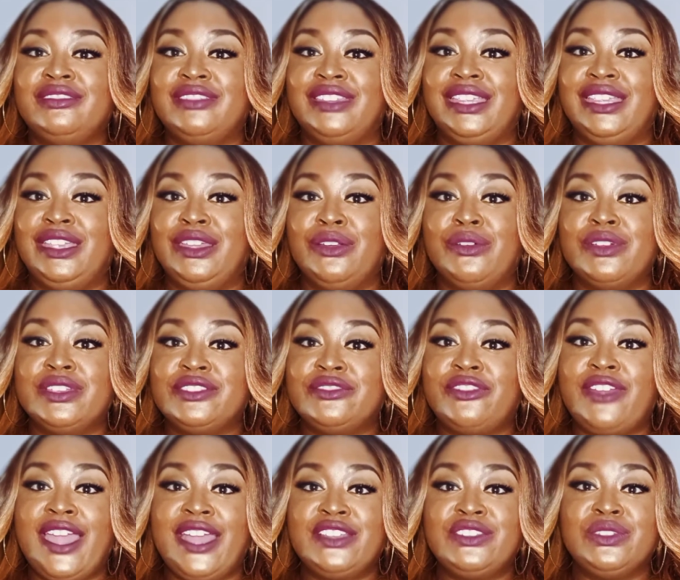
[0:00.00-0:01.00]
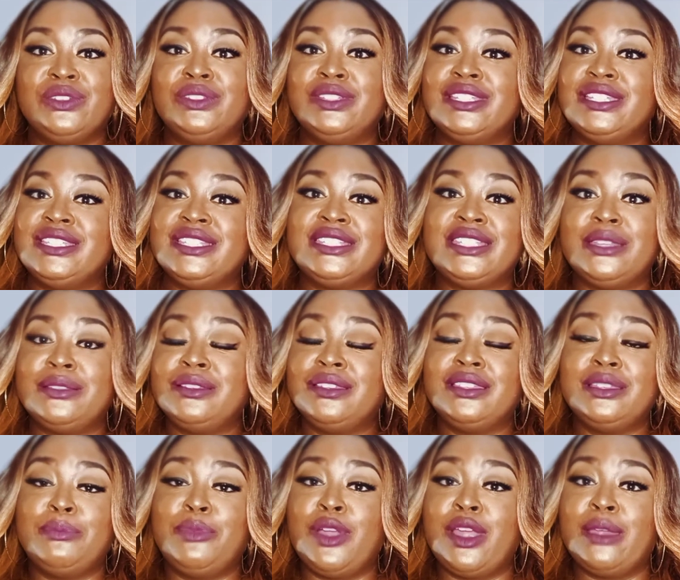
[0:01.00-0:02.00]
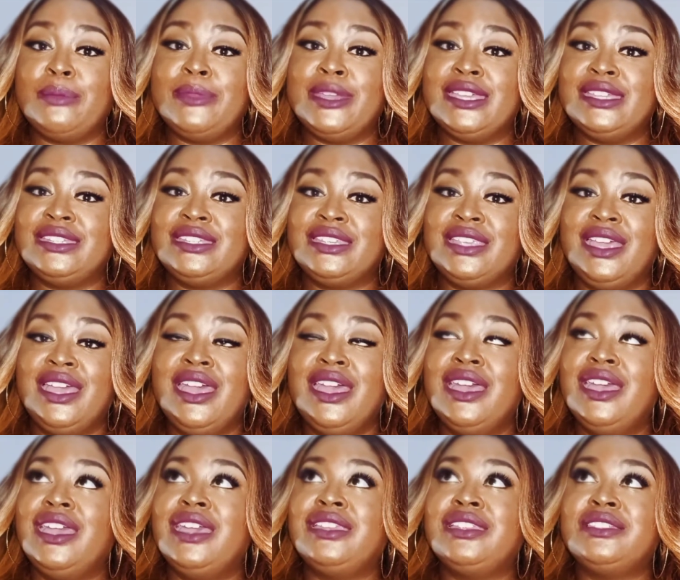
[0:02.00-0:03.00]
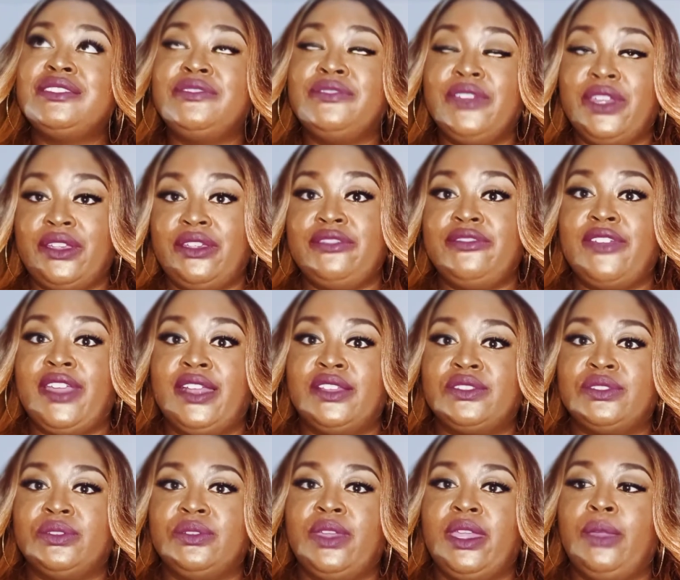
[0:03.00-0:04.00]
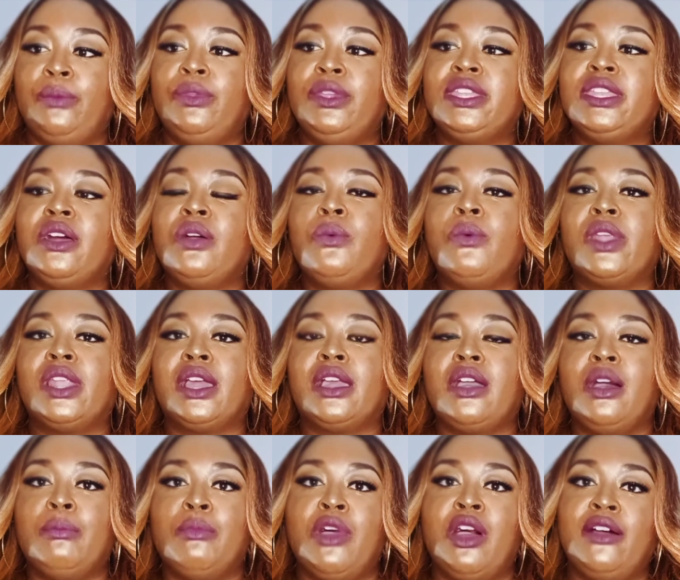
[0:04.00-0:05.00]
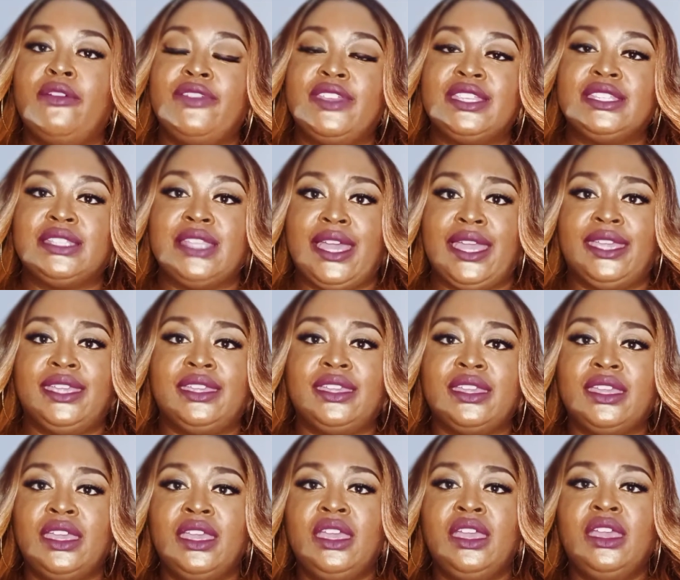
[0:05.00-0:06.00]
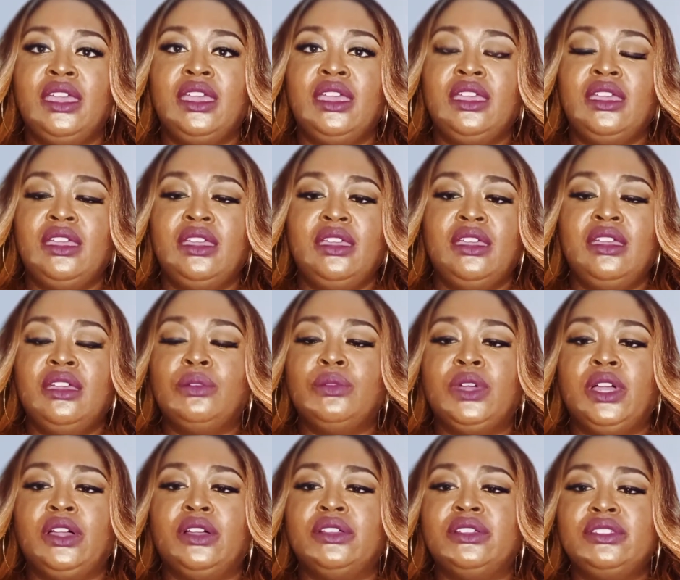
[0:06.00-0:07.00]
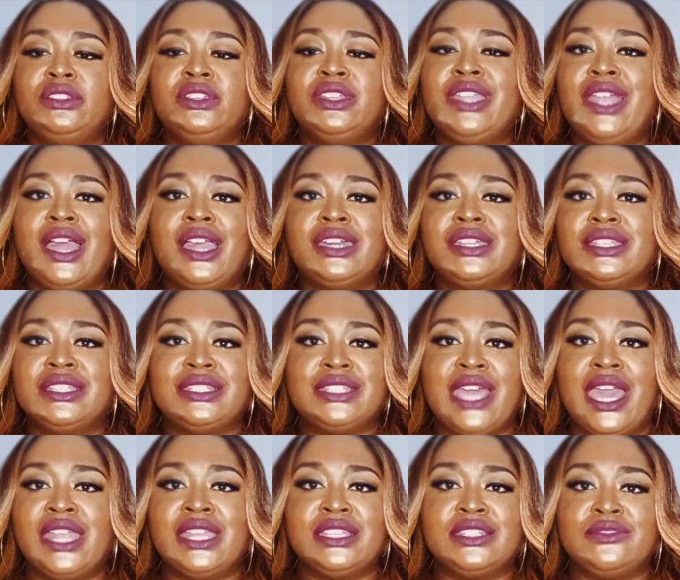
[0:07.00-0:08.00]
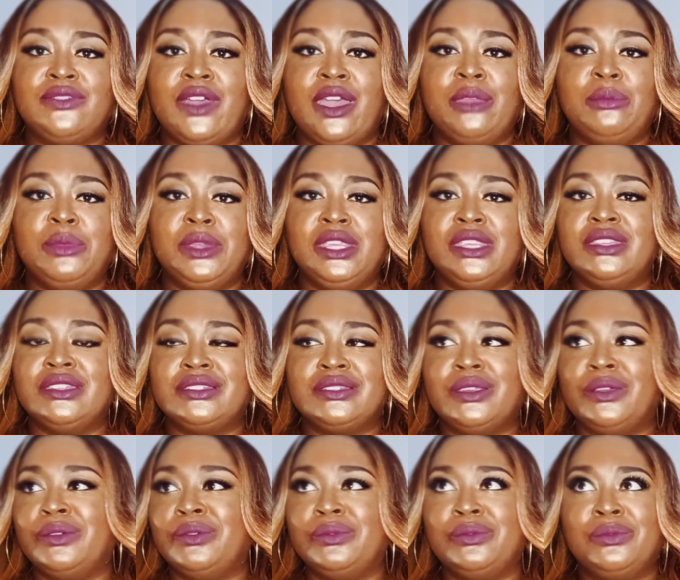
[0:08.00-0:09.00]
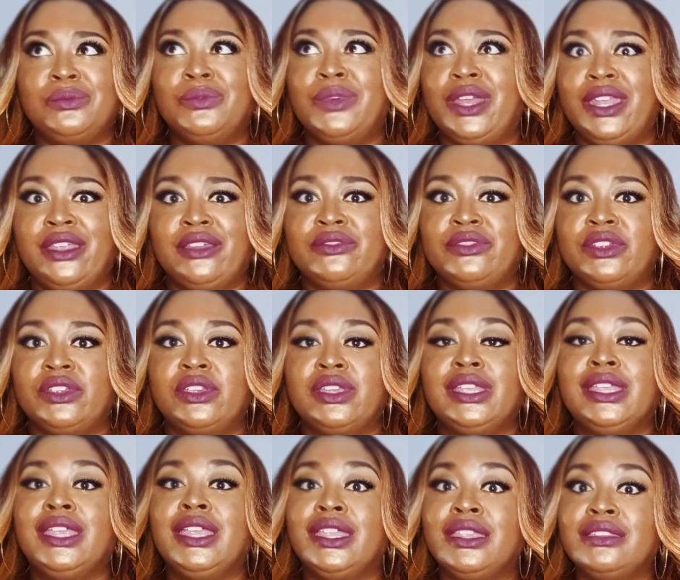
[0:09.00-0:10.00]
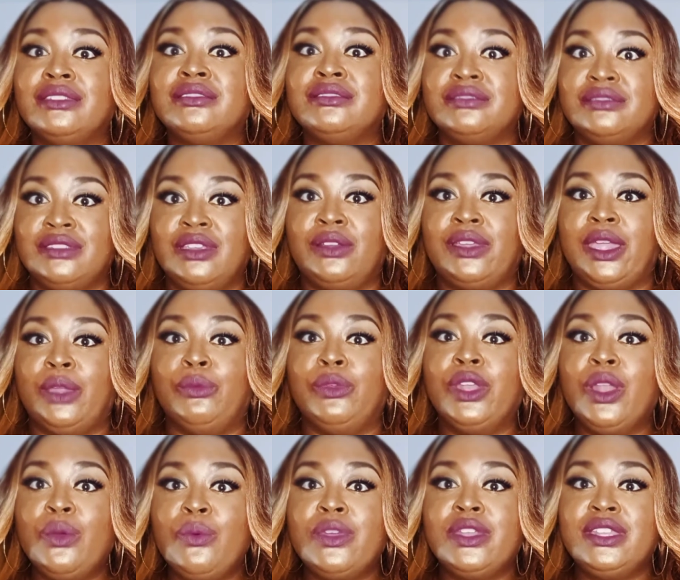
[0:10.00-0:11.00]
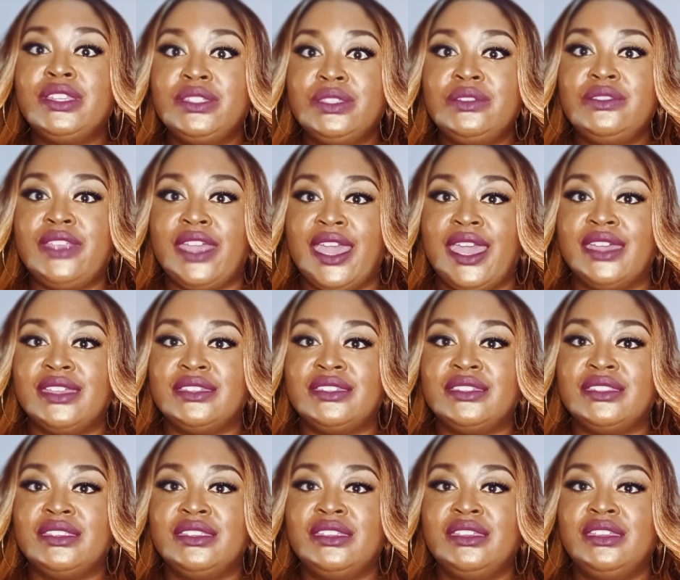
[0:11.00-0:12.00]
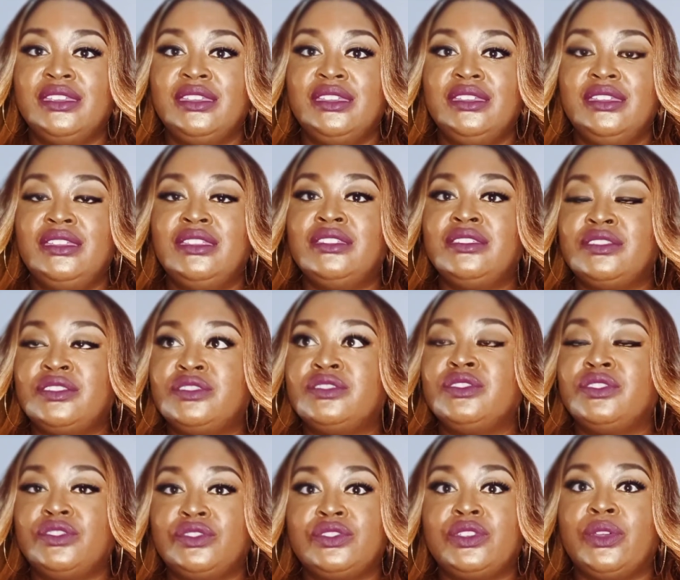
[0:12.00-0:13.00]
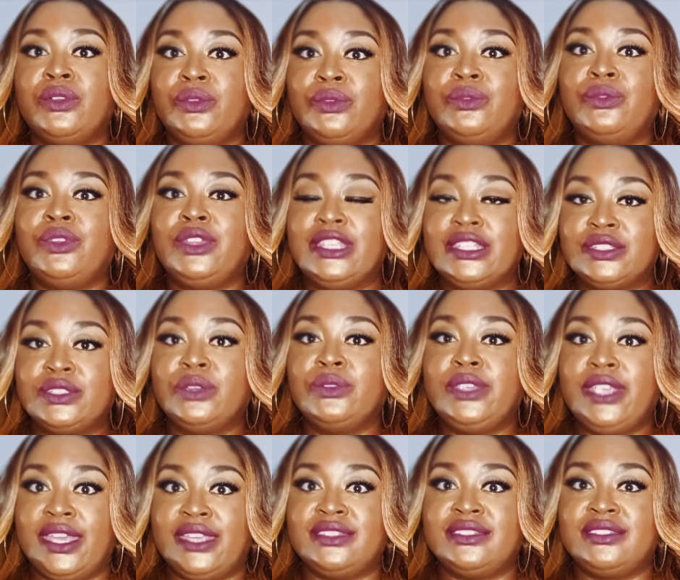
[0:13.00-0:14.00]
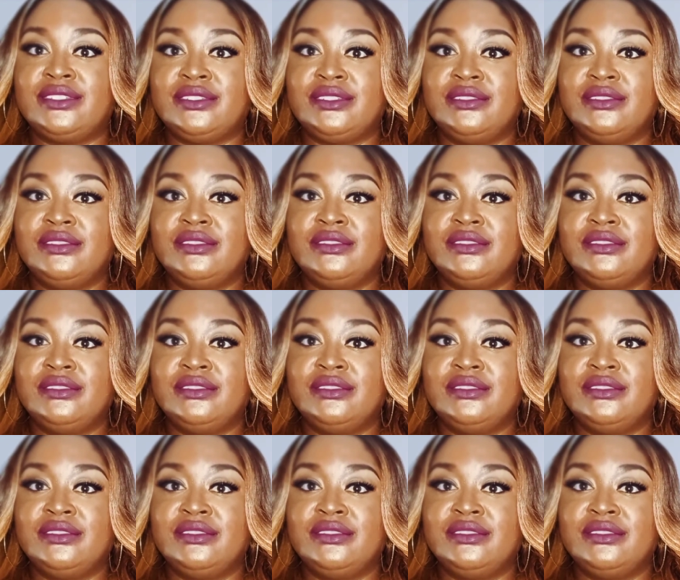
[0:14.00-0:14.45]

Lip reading: the ego is fragile in this department. It is very fragile. And we don't want to come off as like, well, you're not going to satisfy me, so whatever. Okay, we don't want to do that. So yes,